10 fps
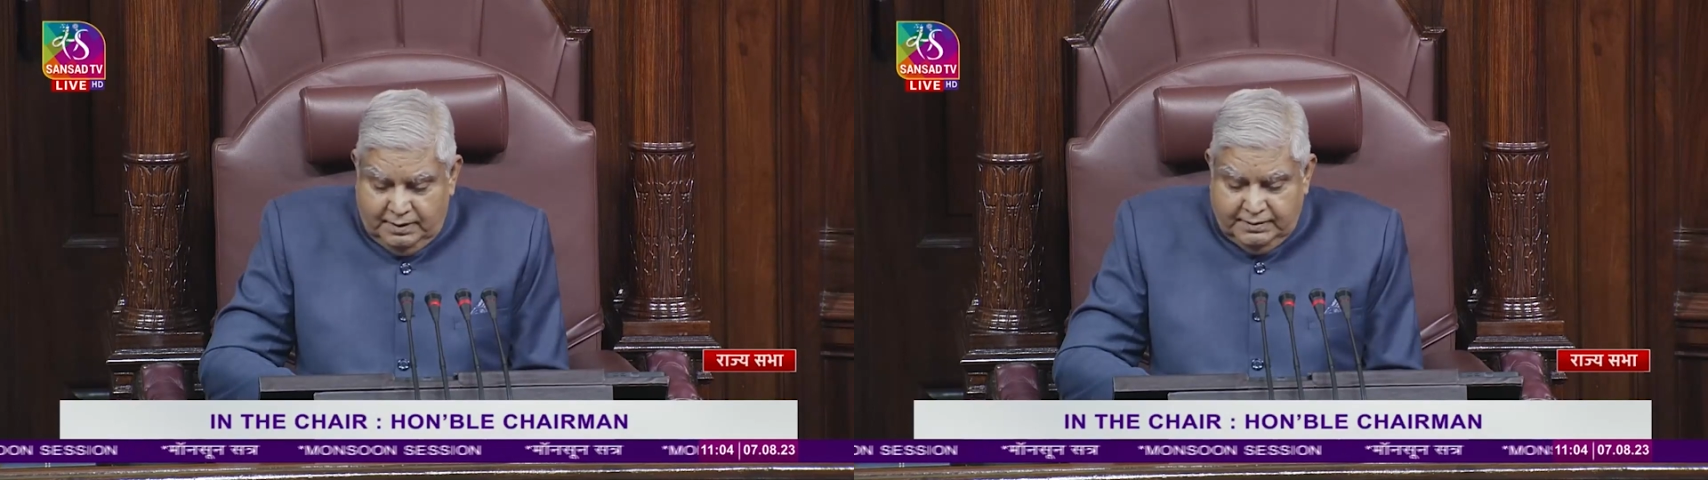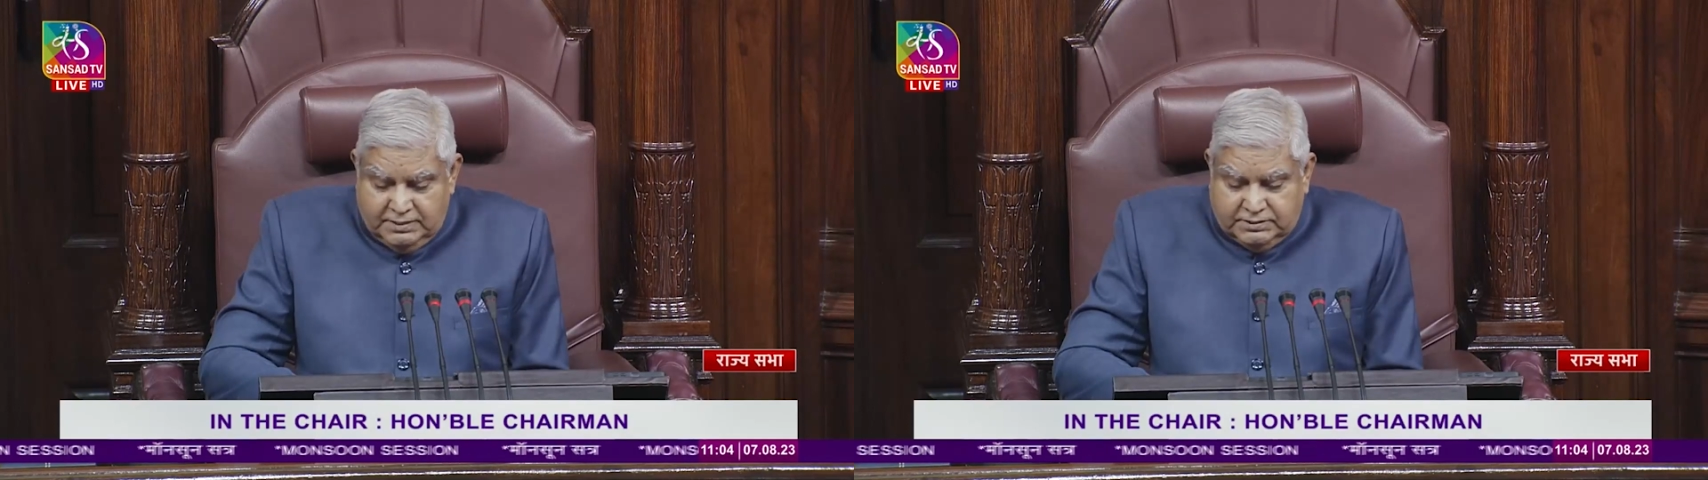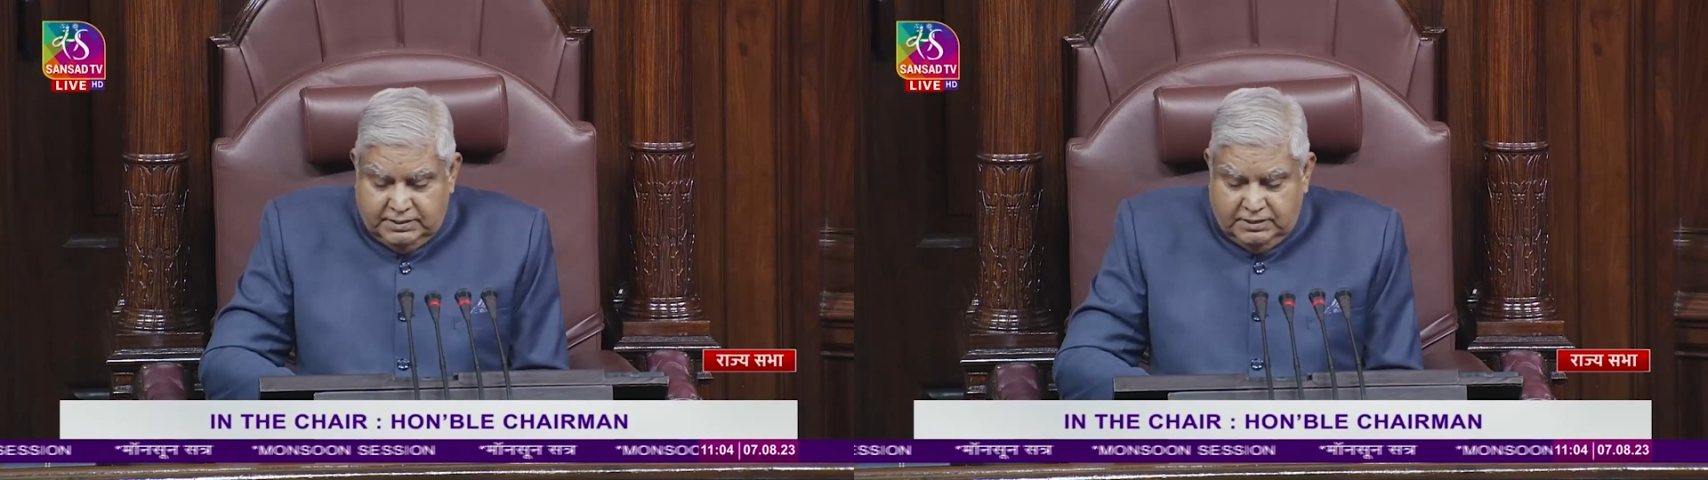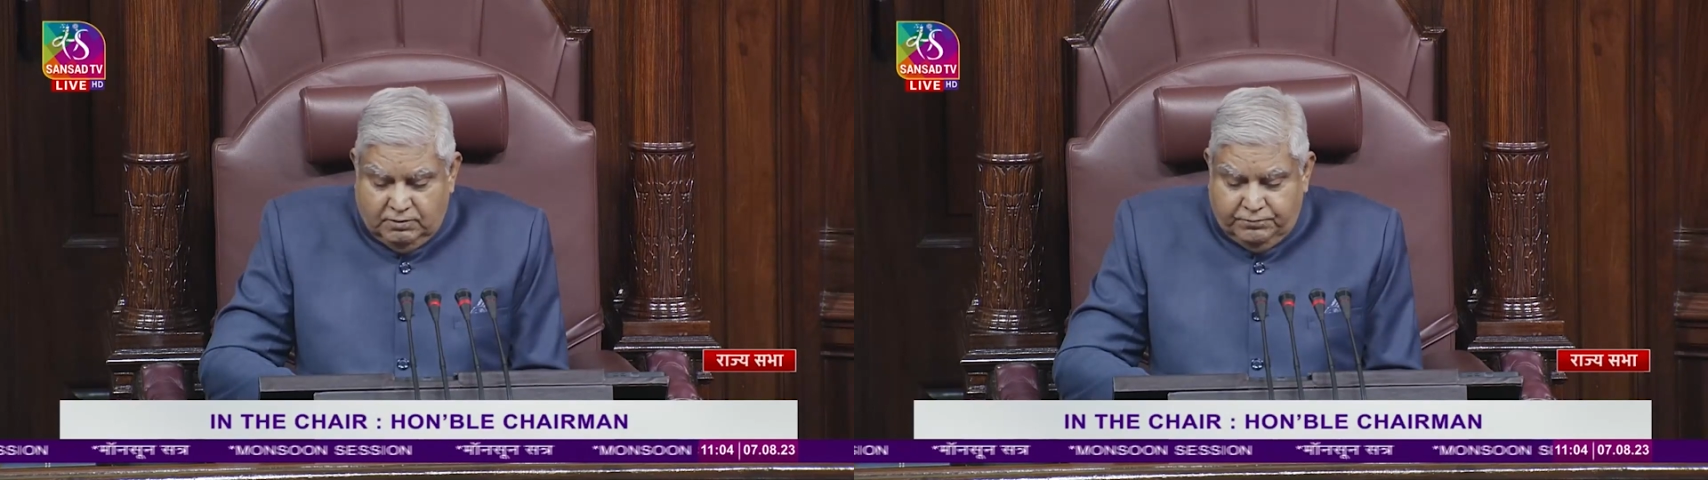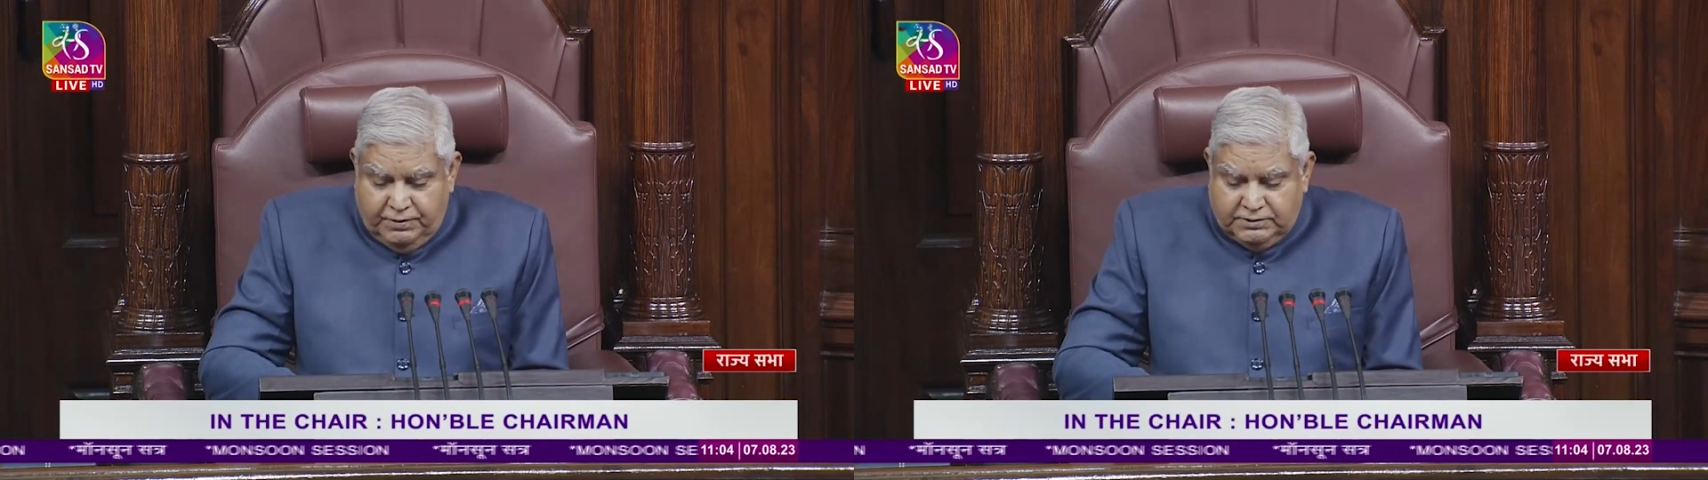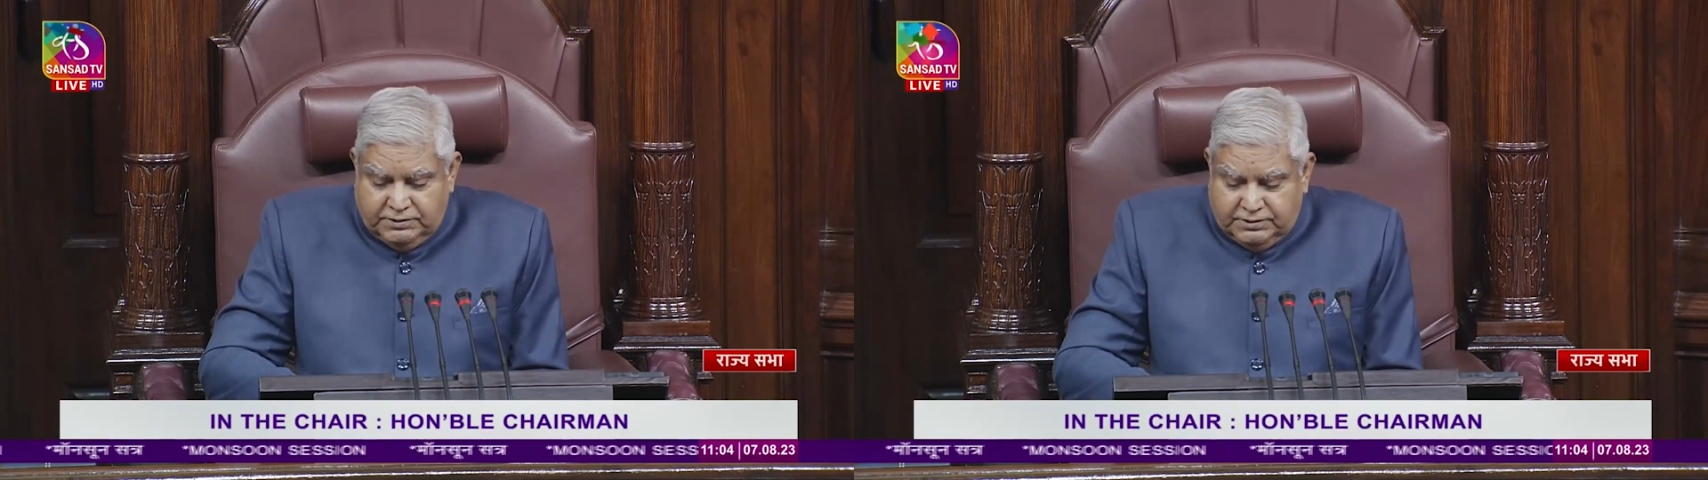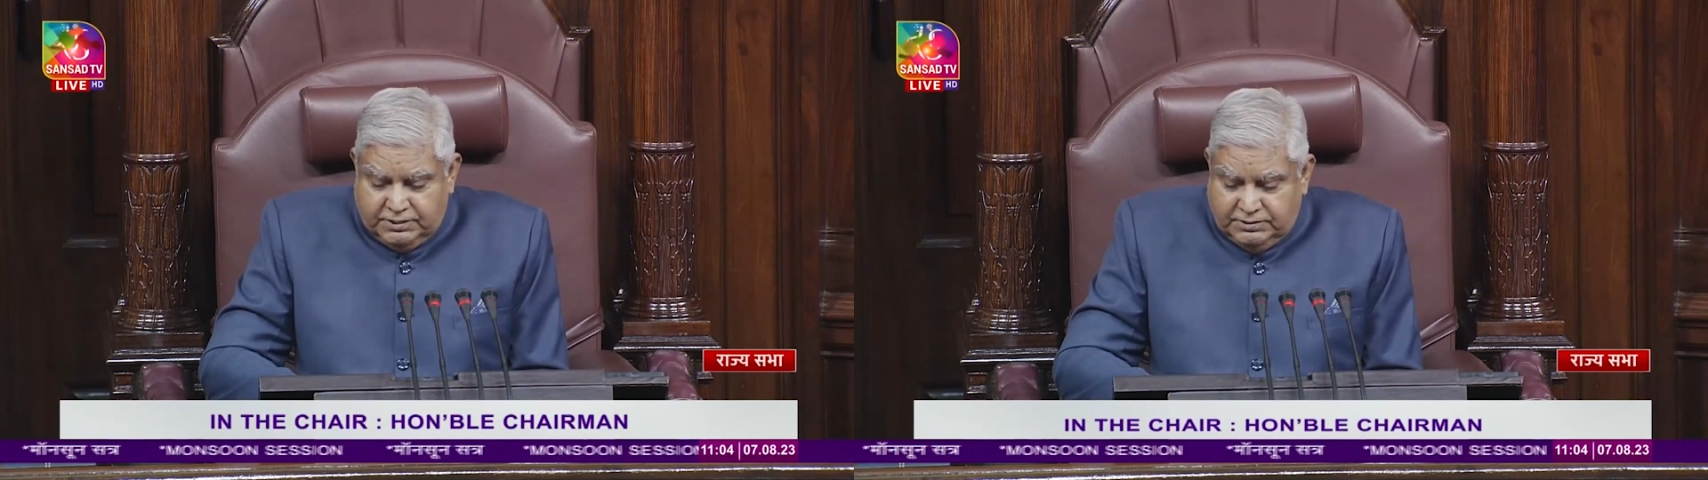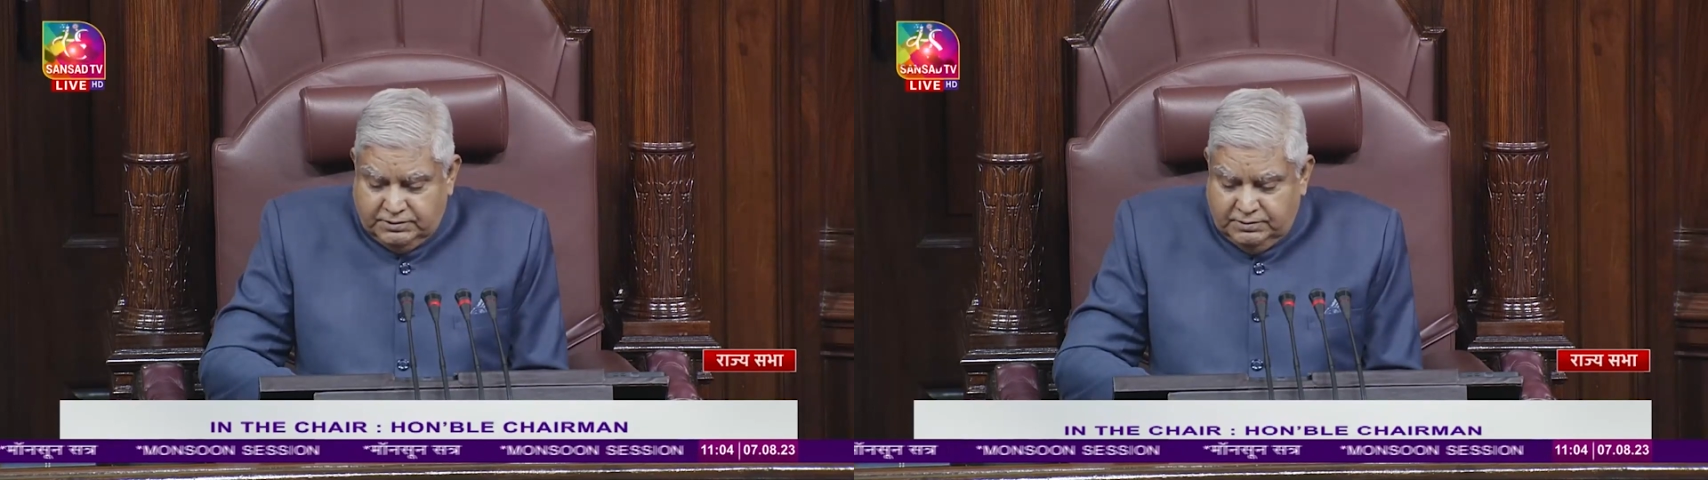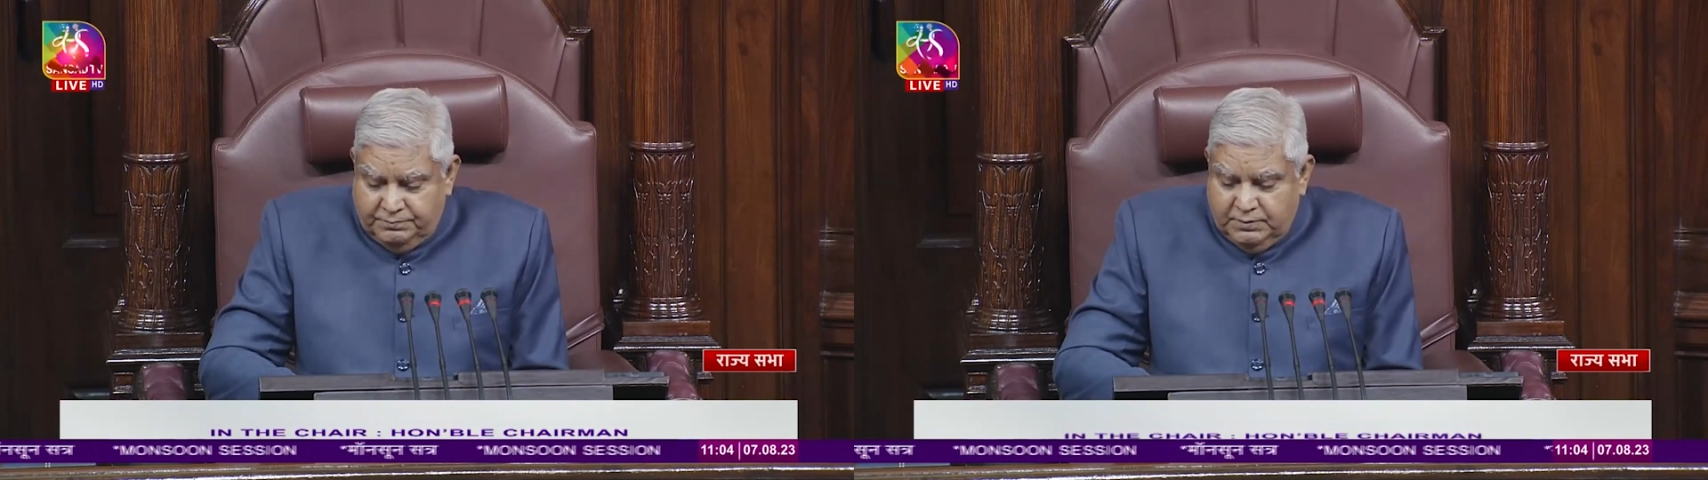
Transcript: I extend our felicitations